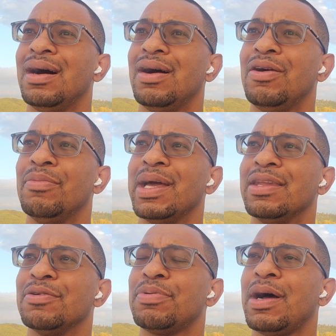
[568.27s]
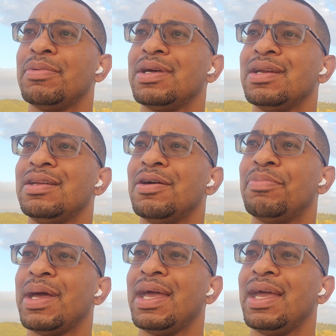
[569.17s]
oh man, they're probably gonna end up
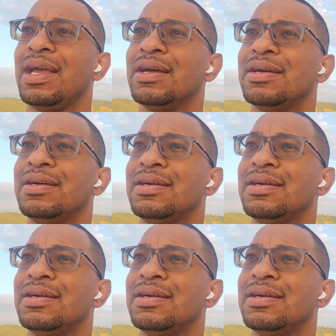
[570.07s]
paying